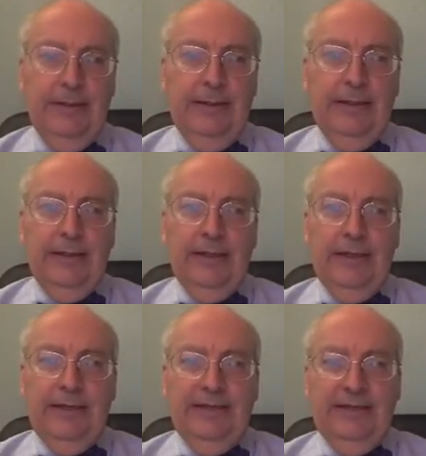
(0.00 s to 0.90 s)

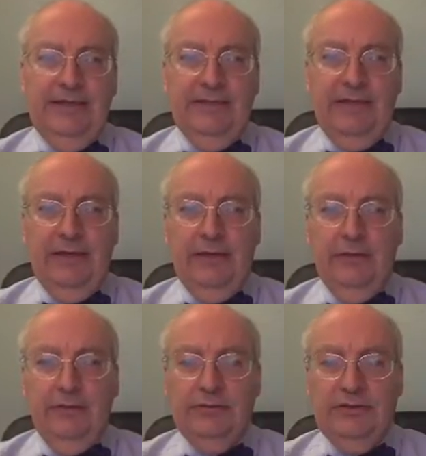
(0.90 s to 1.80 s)
I did give
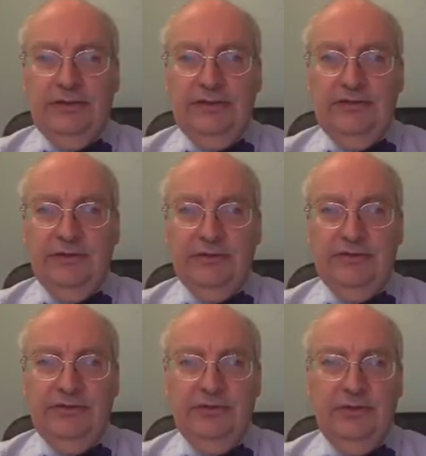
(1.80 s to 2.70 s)
aloe and then took
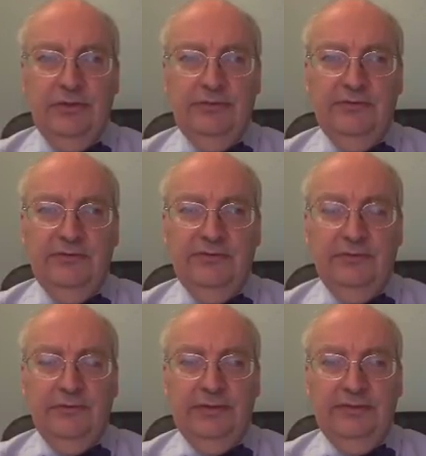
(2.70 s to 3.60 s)
2 doses,
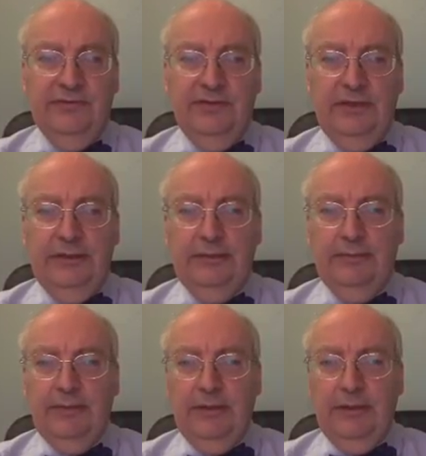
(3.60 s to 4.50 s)
30C,
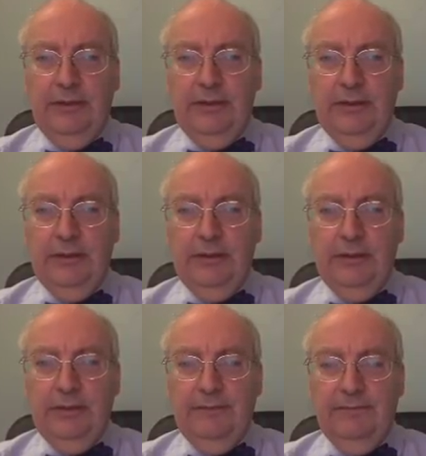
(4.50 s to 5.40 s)

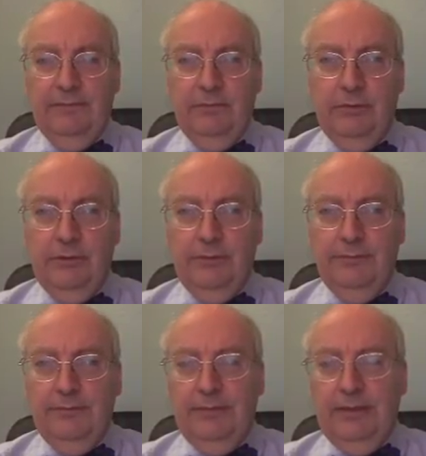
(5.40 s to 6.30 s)
for
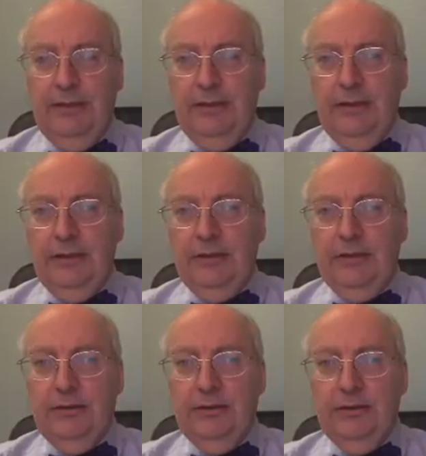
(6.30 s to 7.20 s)

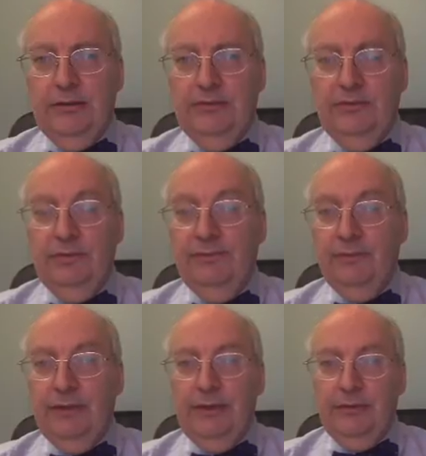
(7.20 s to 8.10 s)

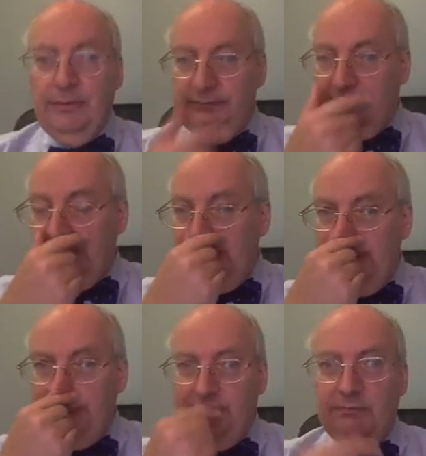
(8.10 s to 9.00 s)
24 hours, and
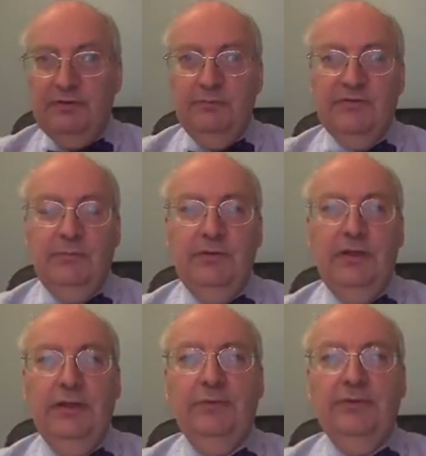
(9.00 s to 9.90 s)
the symptoms
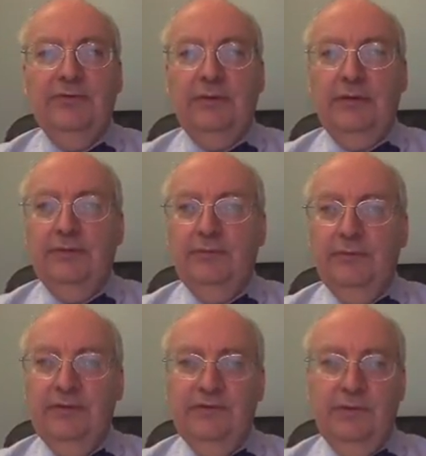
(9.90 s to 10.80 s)
completely resolved
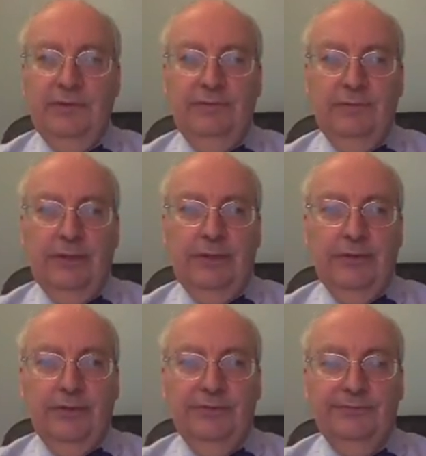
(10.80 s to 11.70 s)
within 24
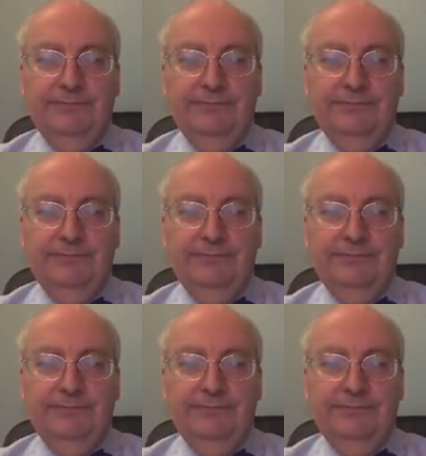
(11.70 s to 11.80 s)
hours.